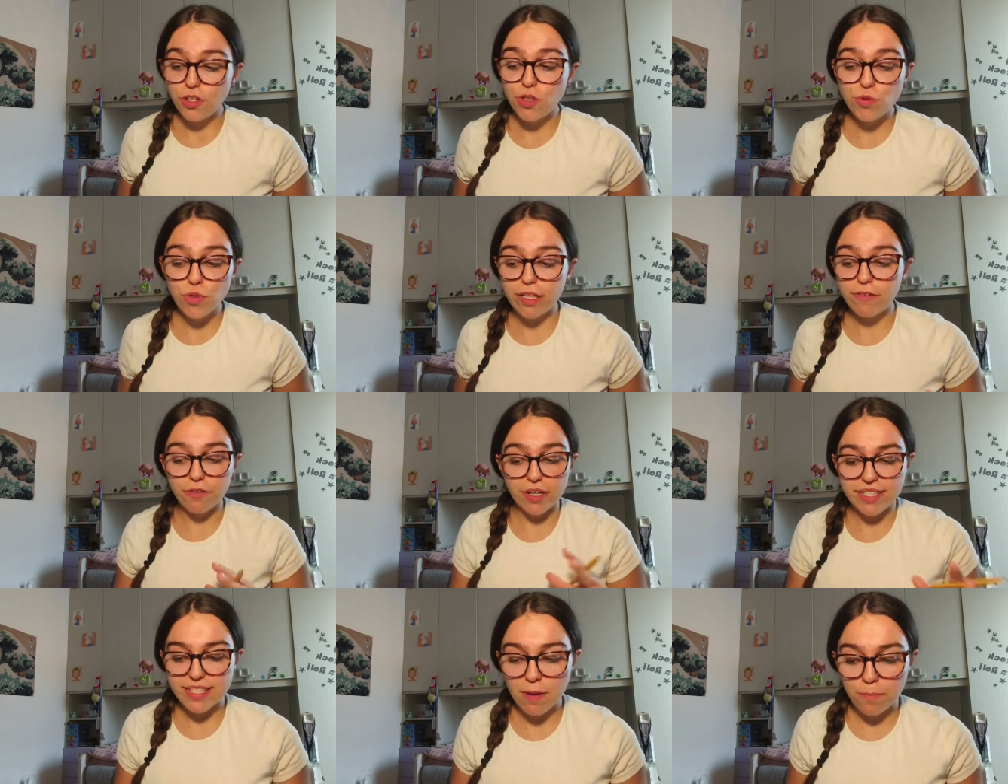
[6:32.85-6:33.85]
Usually, for
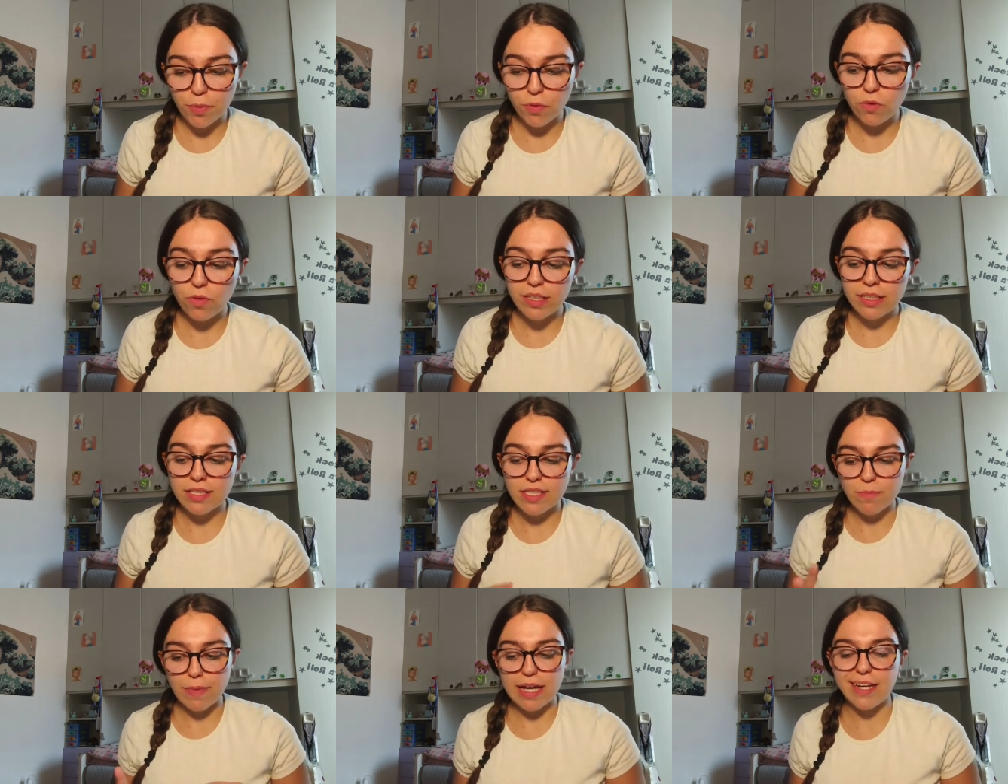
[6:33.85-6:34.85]
example, in the
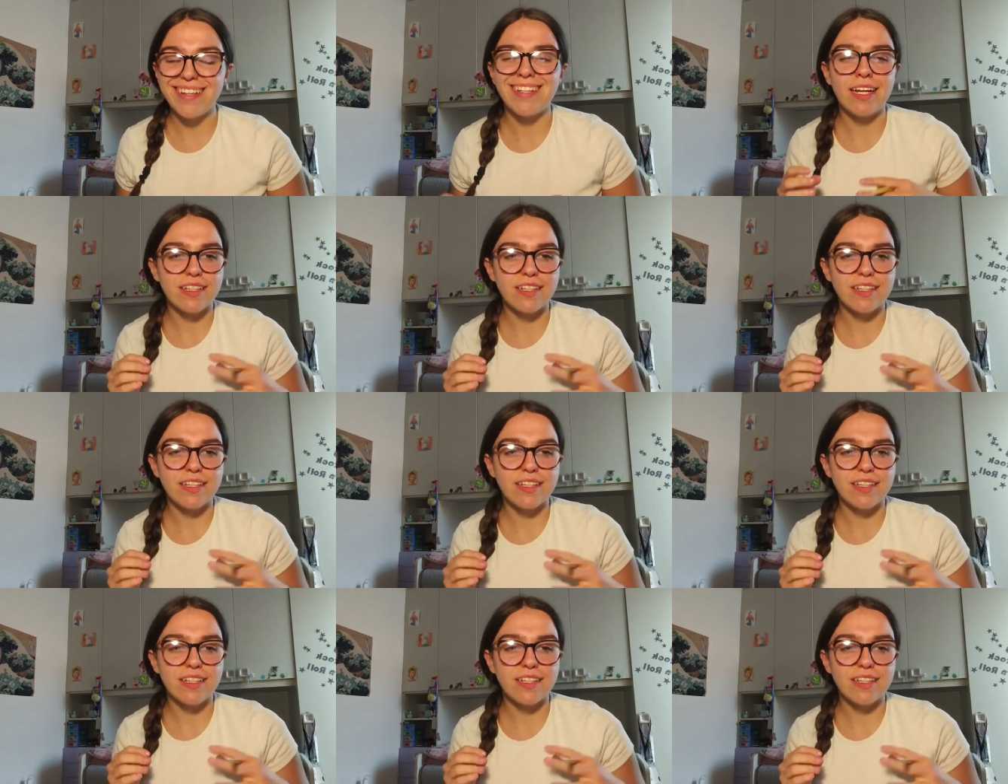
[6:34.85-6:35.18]
spine,